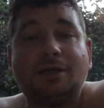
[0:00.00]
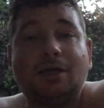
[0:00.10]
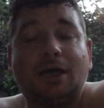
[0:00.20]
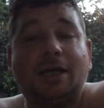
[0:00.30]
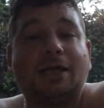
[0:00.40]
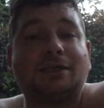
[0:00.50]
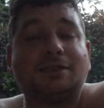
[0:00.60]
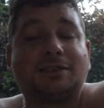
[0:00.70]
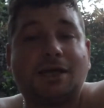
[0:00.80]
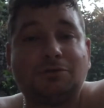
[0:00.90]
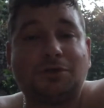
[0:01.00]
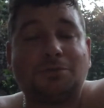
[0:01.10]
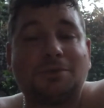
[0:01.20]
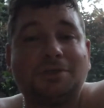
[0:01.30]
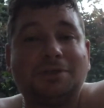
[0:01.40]
and I can tell
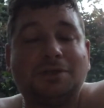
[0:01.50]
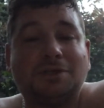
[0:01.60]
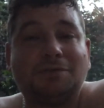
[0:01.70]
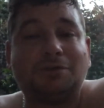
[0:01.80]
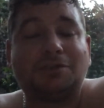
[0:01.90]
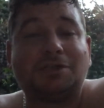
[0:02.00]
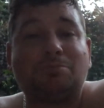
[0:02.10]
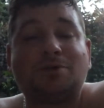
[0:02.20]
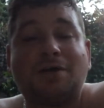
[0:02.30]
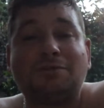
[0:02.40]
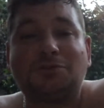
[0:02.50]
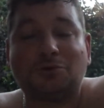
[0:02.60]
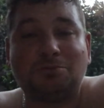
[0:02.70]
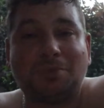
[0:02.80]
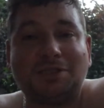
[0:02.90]
you that in a private
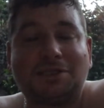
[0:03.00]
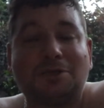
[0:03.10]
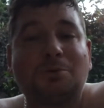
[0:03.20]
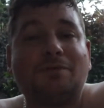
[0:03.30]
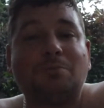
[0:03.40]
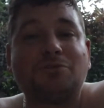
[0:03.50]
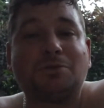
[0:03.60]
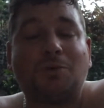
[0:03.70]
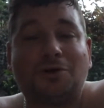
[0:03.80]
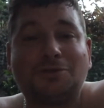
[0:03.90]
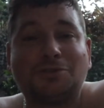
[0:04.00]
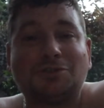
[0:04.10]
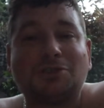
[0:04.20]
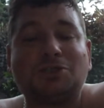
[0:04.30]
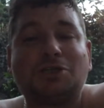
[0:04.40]
Zoom meeting with Anne Marie
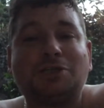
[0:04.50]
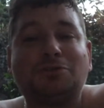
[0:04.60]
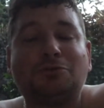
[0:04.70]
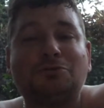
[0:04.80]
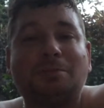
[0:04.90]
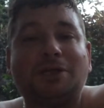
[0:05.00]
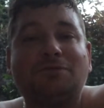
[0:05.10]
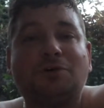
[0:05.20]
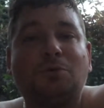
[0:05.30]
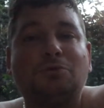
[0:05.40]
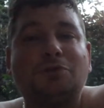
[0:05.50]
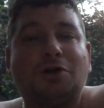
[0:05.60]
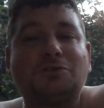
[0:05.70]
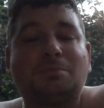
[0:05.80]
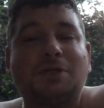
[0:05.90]
Waters, she told me there will
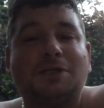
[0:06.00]
not be